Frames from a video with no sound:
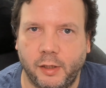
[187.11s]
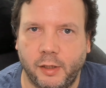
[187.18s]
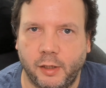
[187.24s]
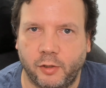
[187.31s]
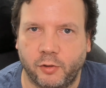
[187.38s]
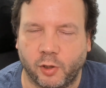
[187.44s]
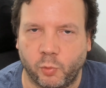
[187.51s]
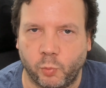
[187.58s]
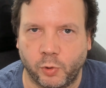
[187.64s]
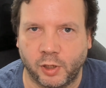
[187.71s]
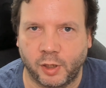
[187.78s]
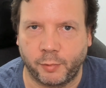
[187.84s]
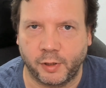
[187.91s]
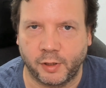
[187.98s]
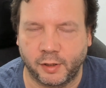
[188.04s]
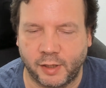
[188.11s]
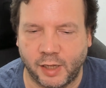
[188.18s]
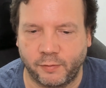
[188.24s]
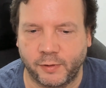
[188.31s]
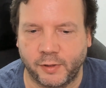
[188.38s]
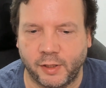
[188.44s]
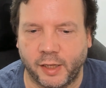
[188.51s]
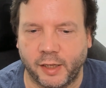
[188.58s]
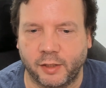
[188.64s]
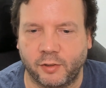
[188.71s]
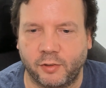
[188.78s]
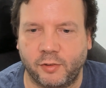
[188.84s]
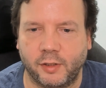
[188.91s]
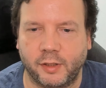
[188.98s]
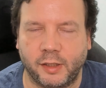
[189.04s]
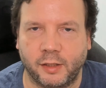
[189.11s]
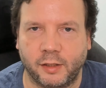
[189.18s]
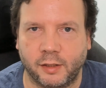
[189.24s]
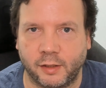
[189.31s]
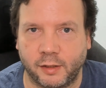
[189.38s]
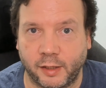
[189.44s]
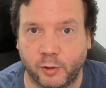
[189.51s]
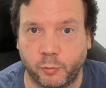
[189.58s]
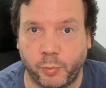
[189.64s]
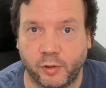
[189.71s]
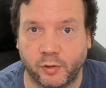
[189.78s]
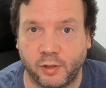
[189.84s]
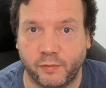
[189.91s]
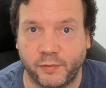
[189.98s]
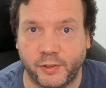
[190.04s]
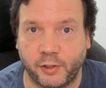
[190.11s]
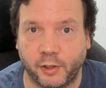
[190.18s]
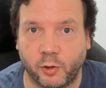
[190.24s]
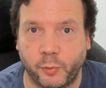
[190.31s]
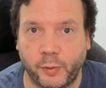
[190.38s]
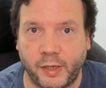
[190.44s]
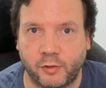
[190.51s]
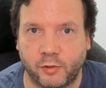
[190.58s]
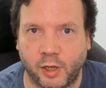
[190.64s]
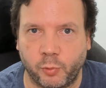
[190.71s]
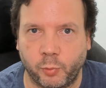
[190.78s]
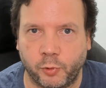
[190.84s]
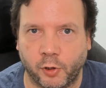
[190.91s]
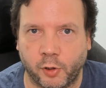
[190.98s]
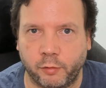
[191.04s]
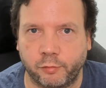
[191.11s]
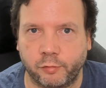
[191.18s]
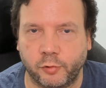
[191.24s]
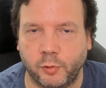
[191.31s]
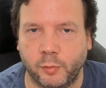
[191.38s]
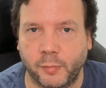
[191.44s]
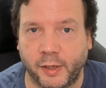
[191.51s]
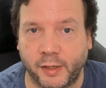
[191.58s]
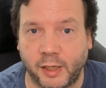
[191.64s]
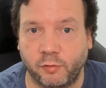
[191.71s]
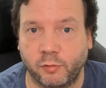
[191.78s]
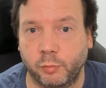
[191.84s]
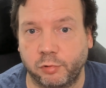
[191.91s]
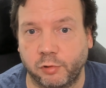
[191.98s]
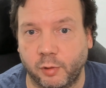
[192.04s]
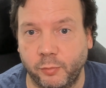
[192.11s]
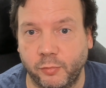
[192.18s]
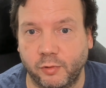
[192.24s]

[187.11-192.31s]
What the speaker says: So what I'm going to cover next in the next part of the video is I will go through my current prompt,